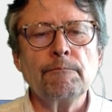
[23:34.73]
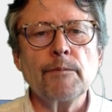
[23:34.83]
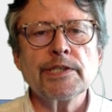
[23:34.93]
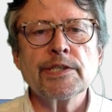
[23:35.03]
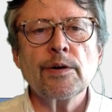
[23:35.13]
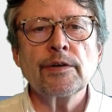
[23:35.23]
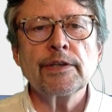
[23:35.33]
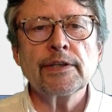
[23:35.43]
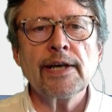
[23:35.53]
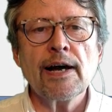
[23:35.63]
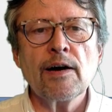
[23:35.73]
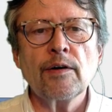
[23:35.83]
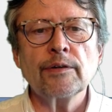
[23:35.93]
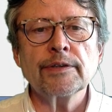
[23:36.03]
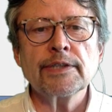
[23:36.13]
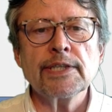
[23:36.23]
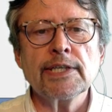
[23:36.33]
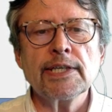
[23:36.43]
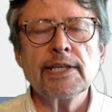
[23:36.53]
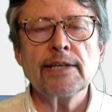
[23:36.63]
So now
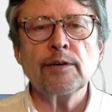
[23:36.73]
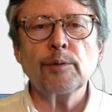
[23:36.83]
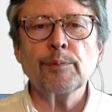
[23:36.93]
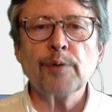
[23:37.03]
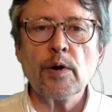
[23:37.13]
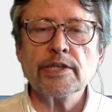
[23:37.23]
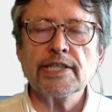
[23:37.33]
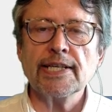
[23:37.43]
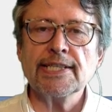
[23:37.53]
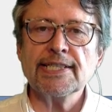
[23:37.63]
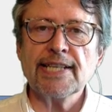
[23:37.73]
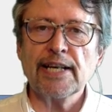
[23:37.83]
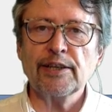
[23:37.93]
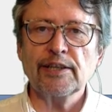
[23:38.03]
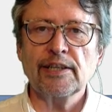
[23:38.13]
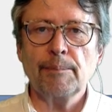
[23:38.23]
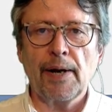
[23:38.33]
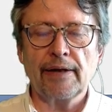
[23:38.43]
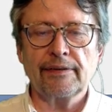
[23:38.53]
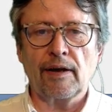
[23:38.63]
the approach that is taken in
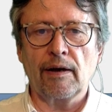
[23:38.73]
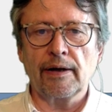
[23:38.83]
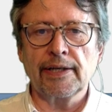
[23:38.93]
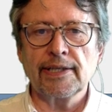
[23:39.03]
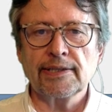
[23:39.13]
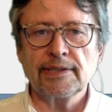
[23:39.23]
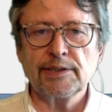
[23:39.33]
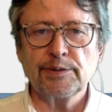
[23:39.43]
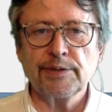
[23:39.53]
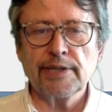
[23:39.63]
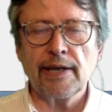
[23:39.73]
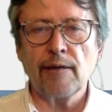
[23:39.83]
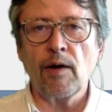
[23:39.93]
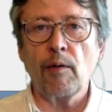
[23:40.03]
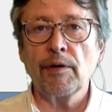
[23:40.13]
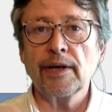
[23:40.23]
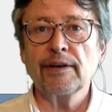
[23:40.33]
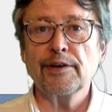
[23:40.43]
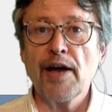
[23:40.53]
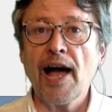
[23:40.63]
Python is to say, well, we're
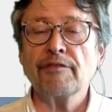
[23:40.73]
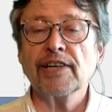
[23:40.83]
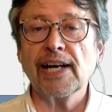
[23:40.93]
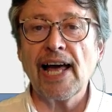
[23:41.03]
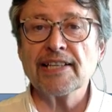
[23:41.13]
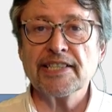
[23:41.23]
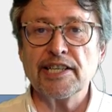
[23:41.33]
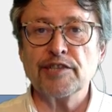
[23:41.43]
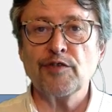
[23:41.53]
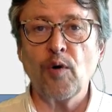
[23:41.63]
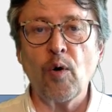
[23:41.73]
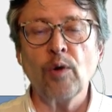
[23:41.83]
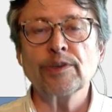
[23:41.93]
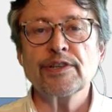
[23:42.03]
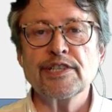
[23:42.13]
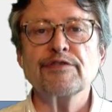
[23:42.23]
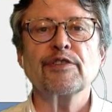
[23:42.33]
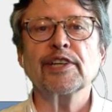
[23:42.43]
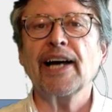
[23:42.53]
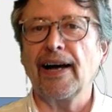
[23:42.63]
going to have classes for all the
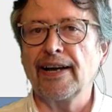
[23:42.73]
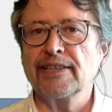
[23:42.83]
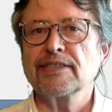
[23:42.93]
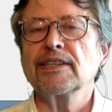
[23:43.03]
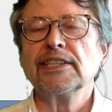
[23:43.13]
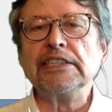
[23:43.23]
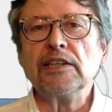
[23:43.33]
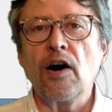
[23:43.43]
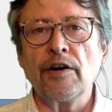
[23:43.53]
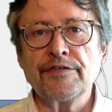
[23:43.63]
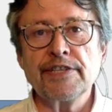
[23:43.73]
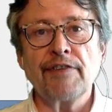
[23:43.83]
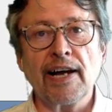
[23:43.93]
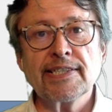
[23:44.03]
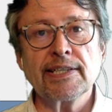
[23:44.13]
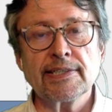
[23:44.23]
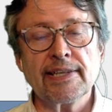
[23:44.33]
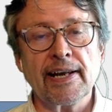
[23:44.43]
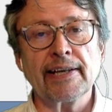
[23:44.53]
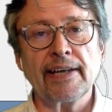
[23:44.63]
different kinds of devices
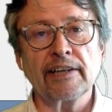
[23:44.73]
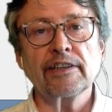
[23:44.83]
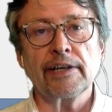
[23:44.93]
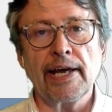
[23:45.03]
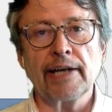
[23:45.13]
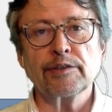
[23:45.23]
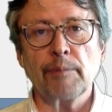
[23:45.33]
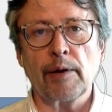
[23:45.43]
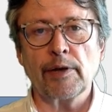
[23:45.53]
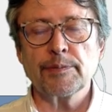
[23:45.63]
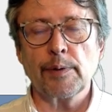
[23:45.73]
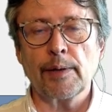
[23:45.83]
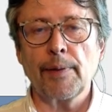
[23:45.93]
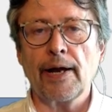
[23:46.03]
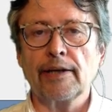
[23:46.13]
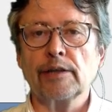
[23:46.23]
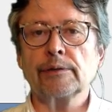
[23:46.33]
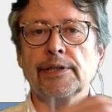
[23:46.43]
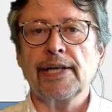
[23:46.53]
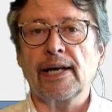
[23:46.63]
that I can connect to my Raspberry Pi,
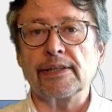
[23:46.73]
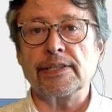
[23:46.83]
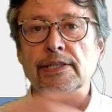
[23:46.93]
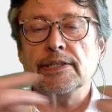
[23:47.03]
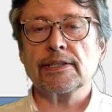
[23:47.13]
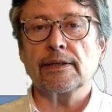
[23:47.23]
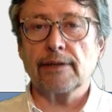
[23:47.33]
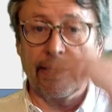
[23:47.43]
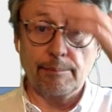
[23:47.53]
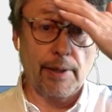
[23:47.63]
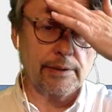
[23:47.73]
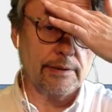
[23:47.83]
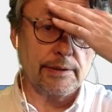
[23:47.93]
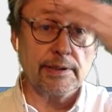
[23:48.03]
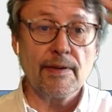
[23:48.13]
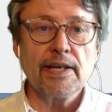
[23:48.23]
including LEDs and buttons.